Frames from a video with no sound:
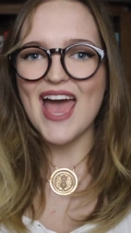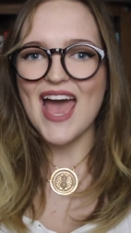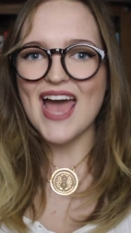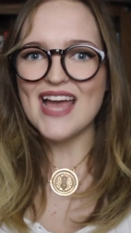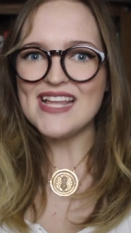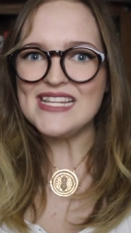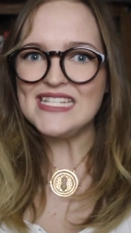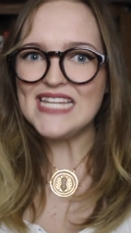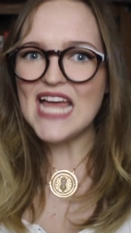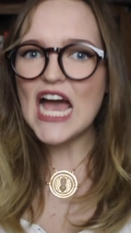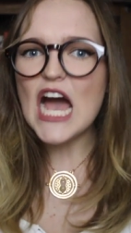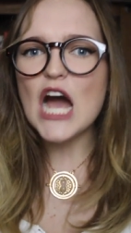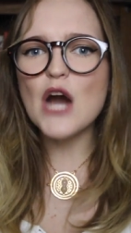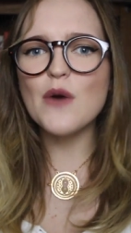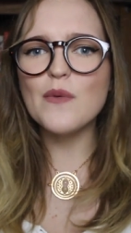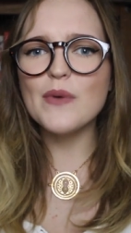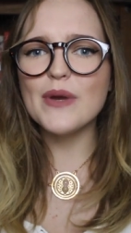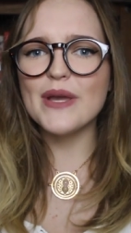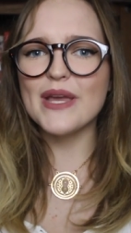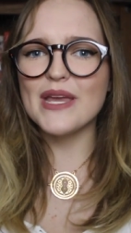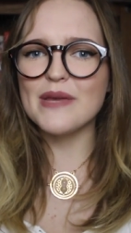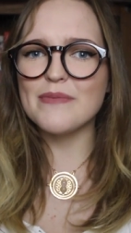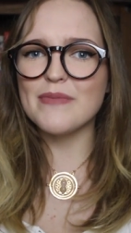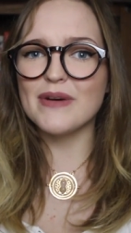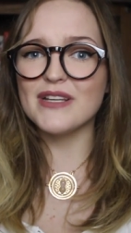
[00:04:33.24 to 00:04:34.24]
and now
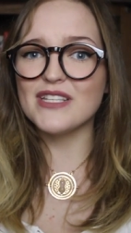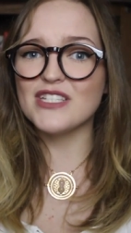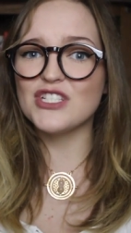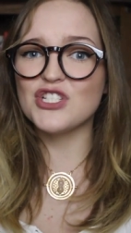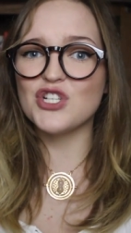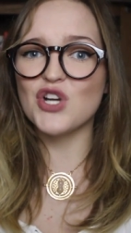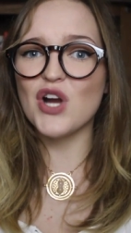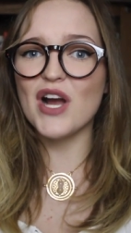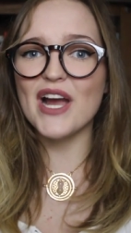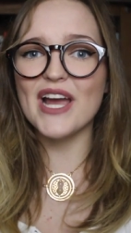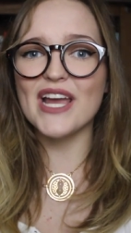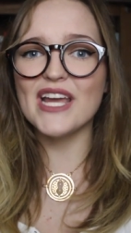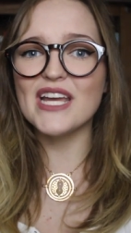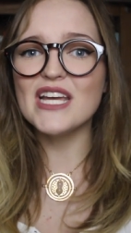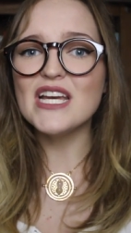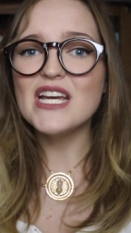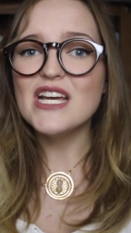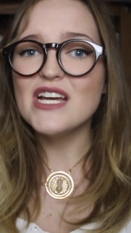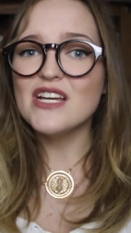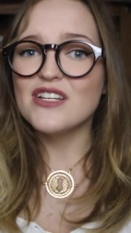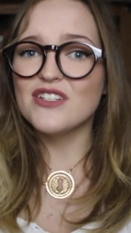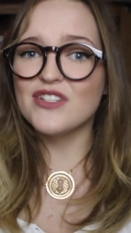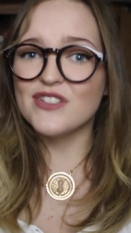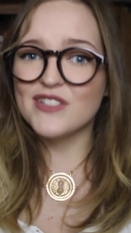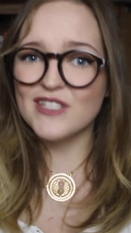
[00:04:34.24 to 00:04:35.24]
he must try
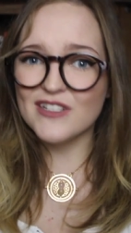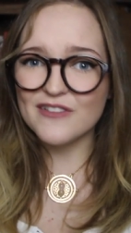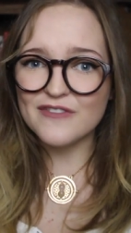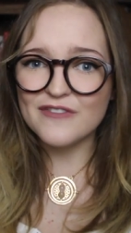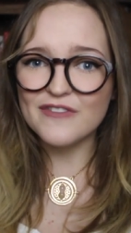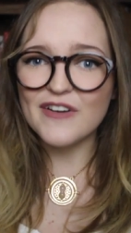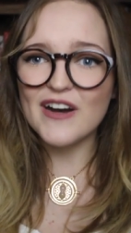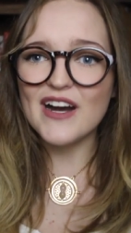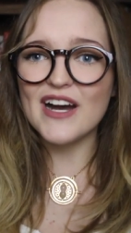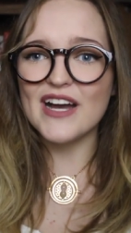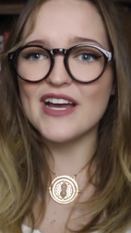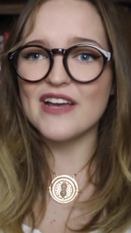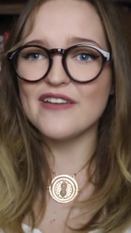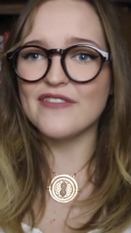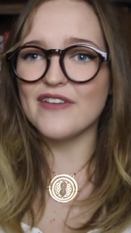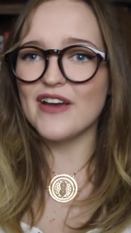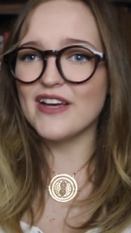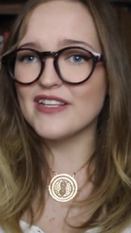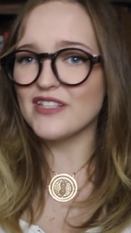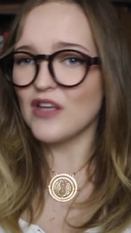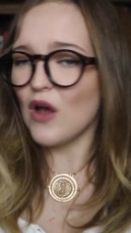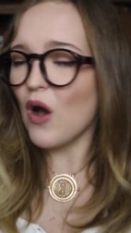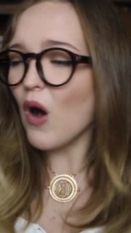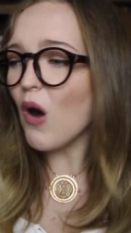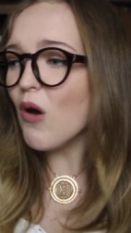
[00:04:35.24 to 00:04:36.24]
to survive
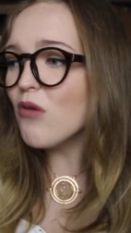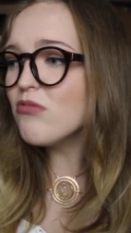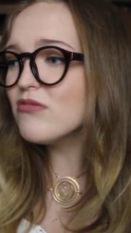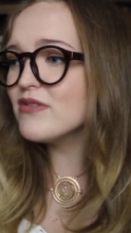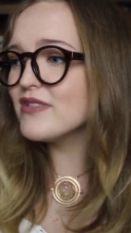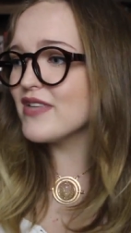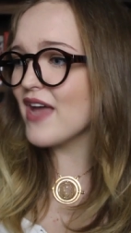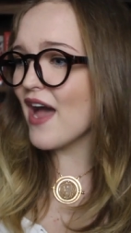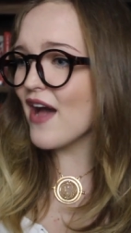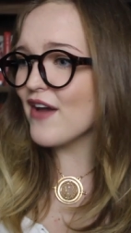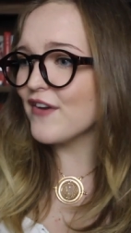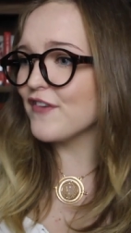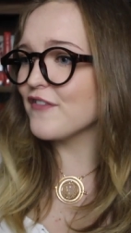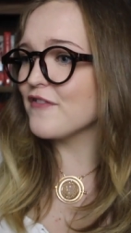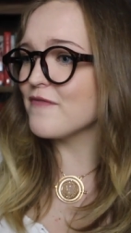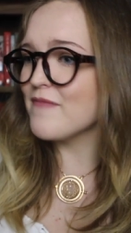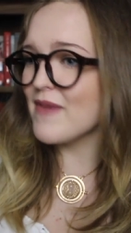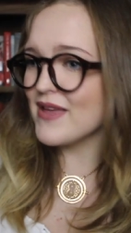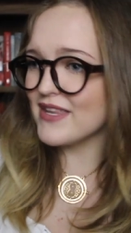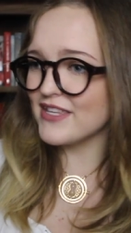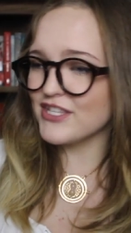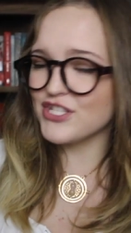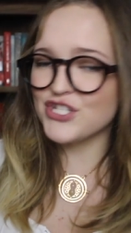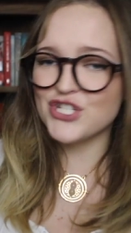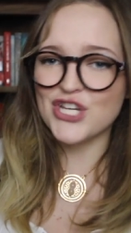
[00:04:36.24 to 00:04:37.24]
as a whole town of
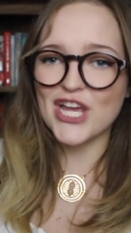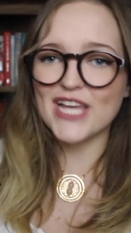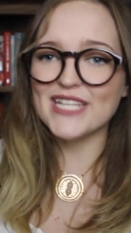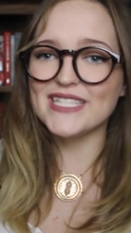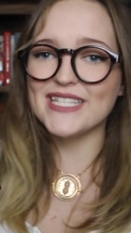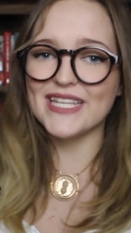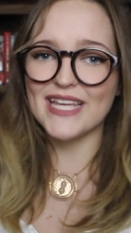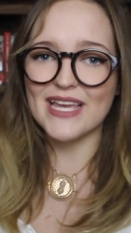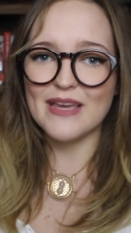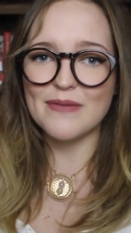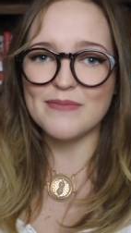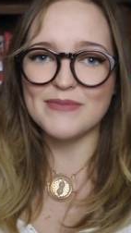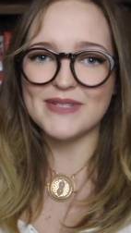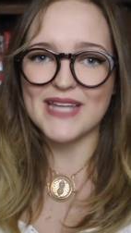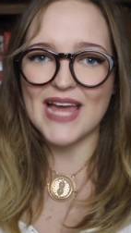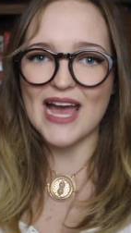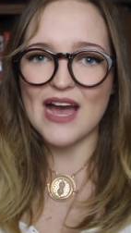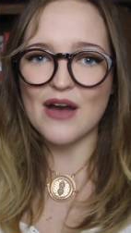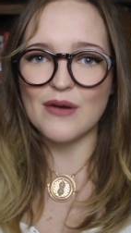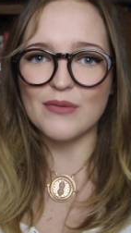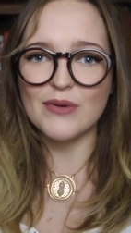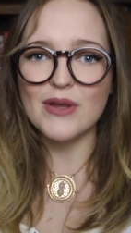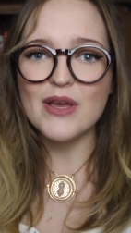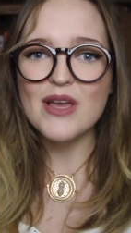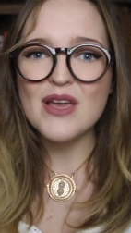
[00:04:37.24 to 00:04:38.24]
men is chasing him
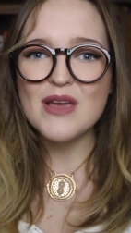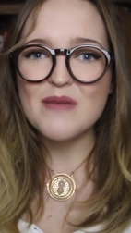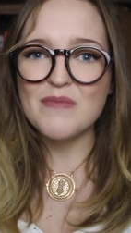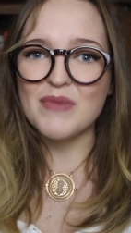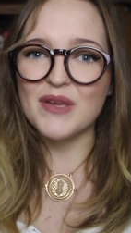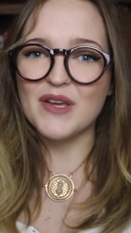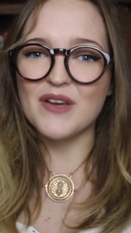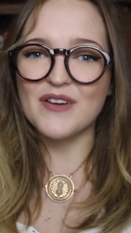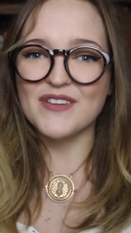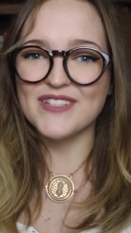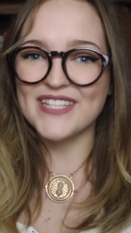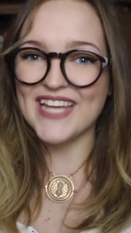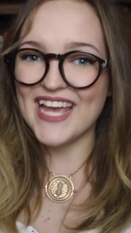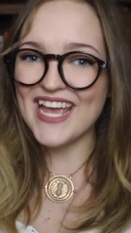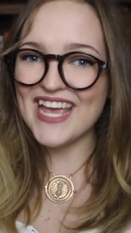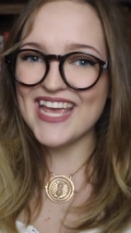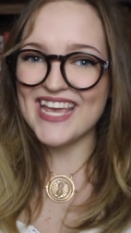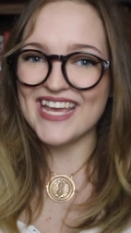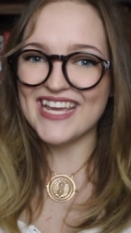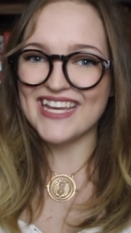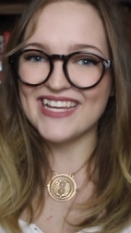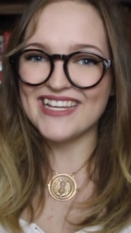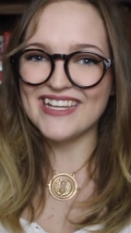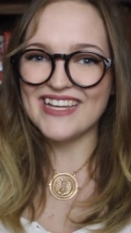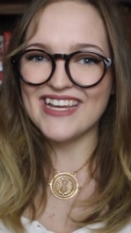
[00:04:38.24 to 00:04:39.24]
down because
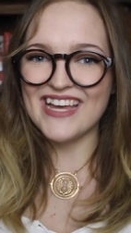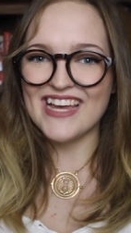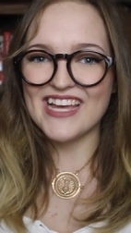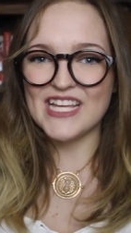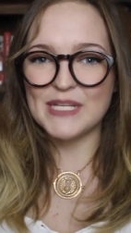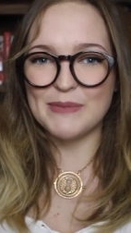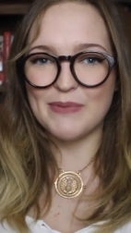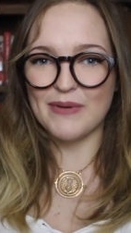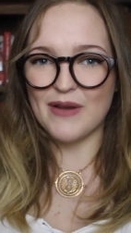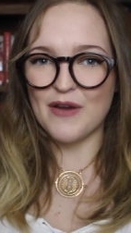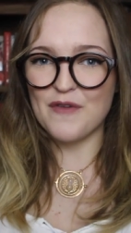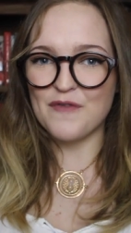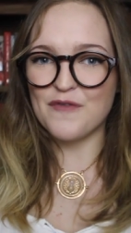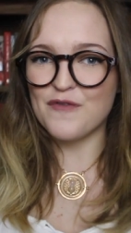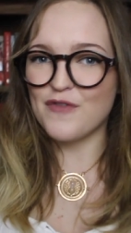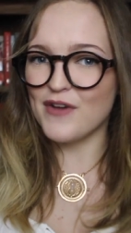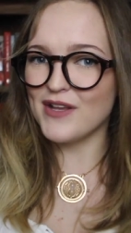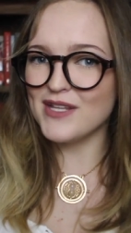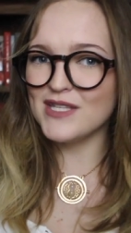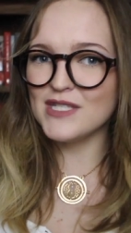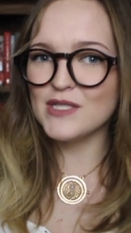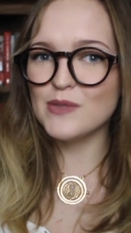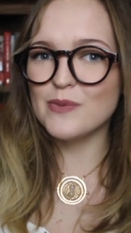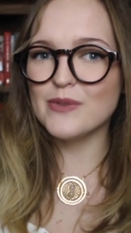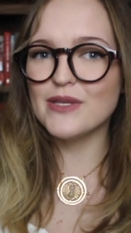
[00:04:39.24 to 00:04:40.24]
he has become
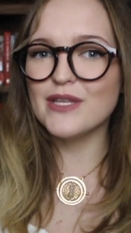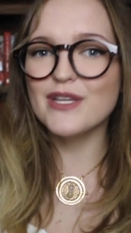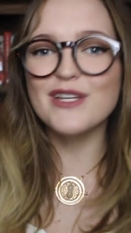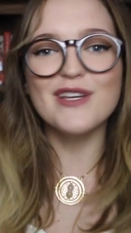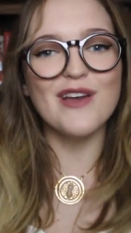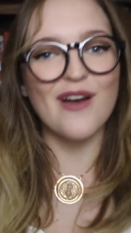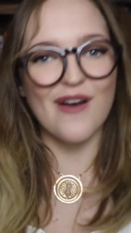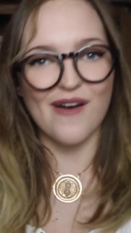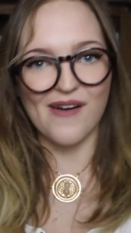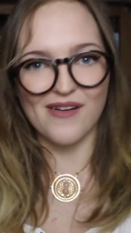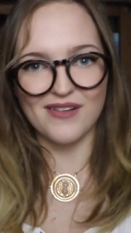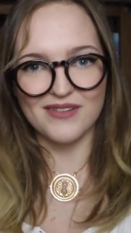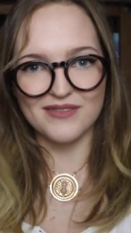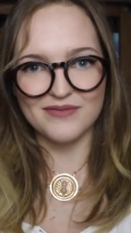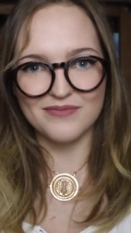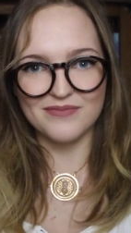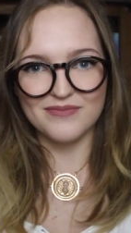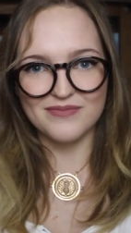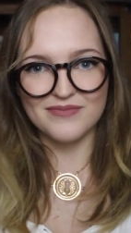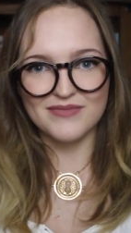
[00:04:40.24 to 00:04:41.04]
friends with a girl.